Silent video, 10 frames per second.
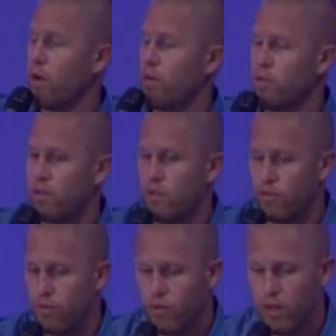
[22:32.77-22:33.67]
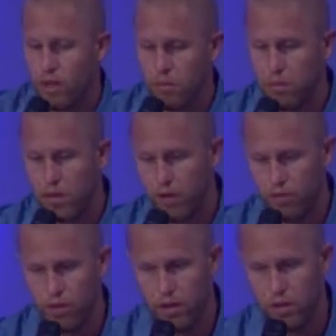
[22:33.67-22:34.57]
Ron was a full-time
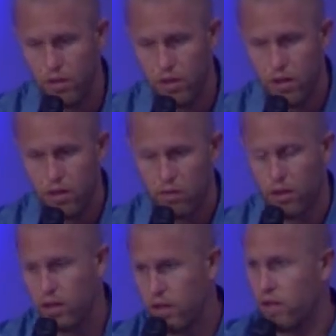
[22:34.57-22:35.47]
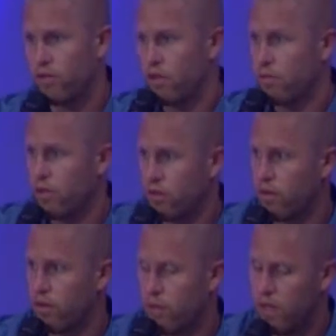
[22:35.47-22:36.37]
running the counseling
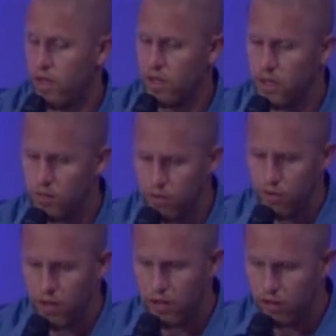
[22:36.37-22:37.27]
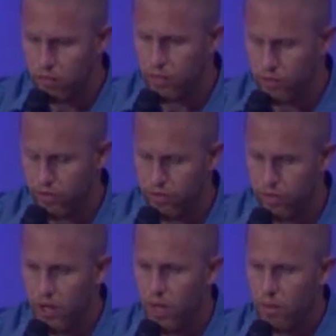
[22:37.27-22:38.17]
ministry that we had, and he resigned his
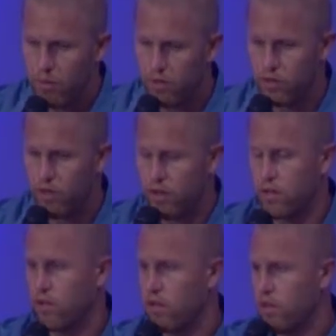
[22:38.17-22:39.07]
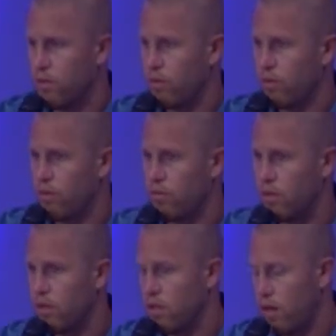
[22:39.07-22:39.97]
position because God had called him over to
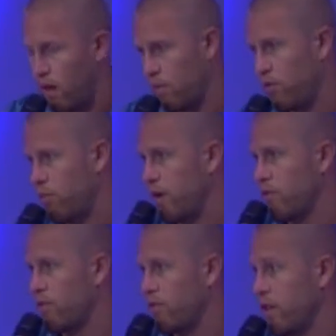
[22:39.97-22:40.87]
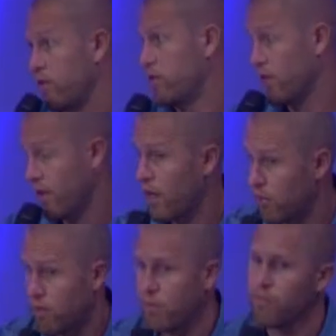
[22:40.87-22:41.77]
be the campus pastor at Faith Christian
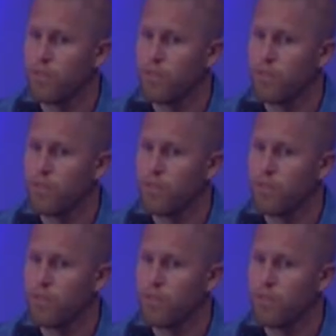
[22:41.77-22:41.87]
Academy.